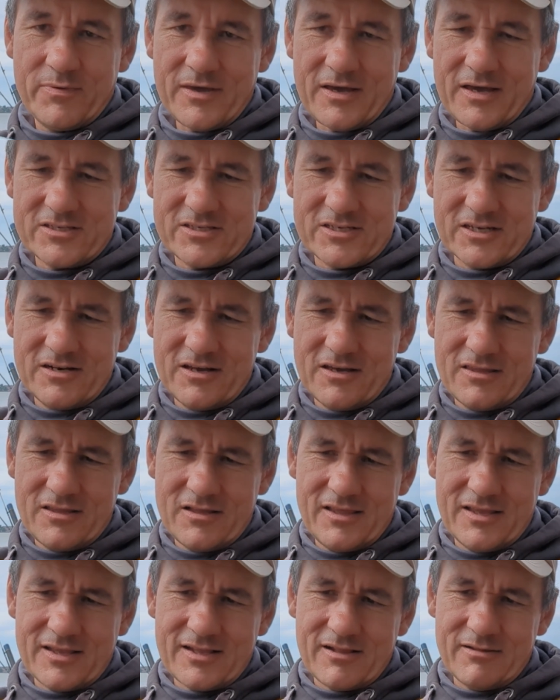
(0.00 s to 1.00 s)
yet another
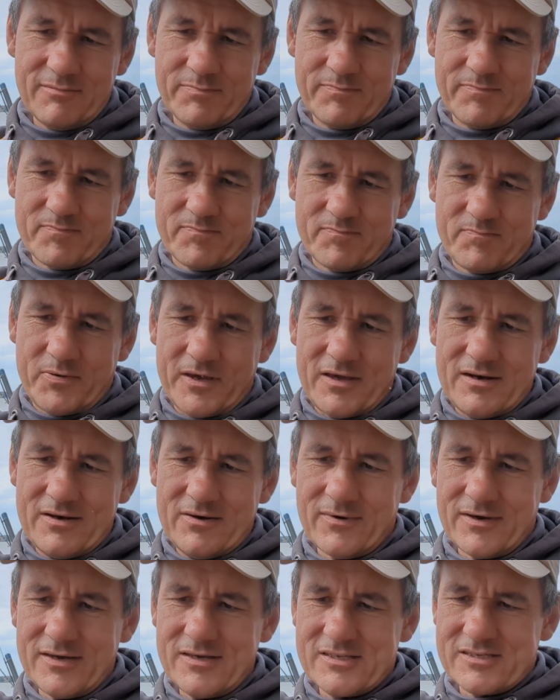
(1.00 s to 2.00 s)
little pin
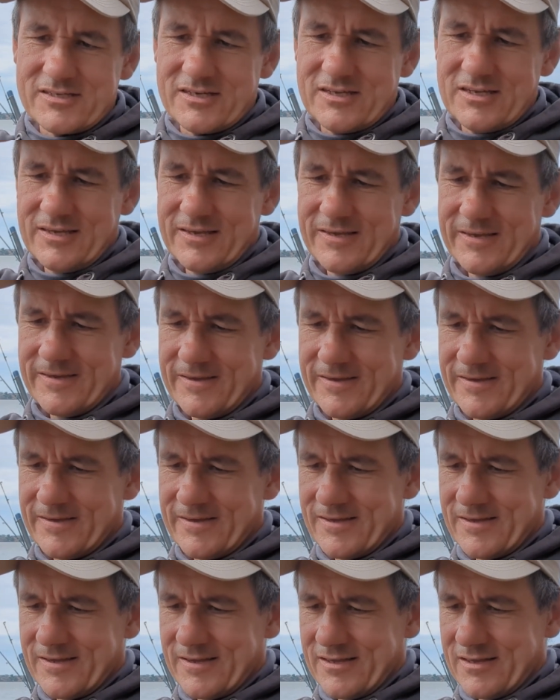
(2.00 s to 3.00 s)
whiting.
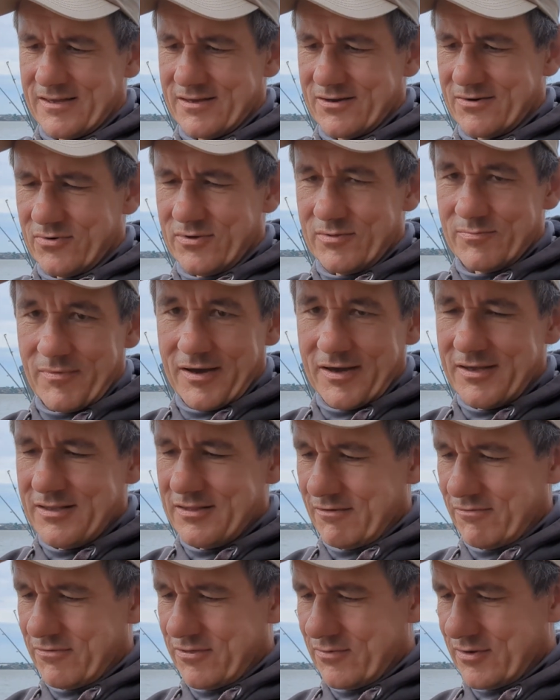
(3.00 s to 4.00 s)
Wouldn't
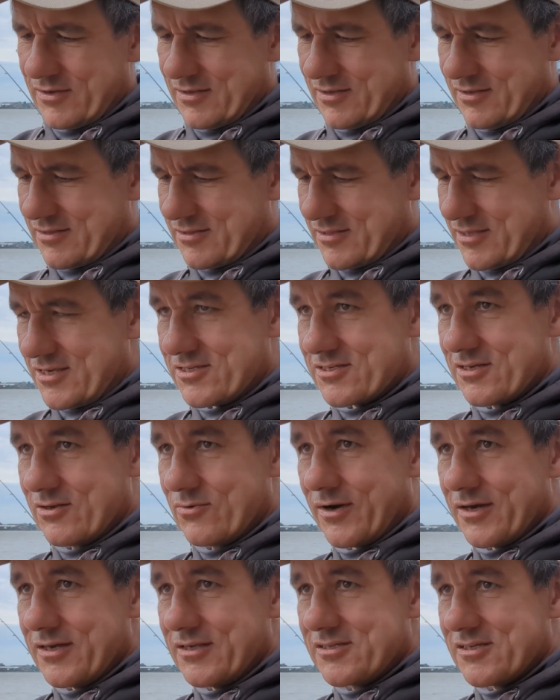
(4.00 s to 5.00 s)
mind if they were a decent
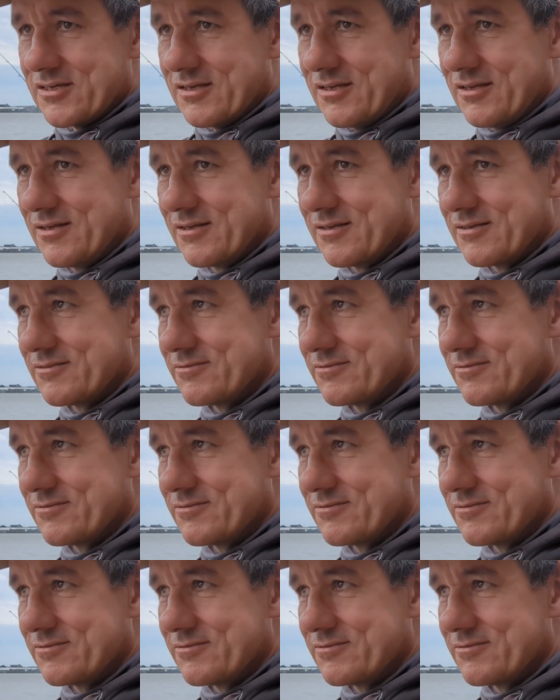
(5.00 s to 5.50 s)
whiting.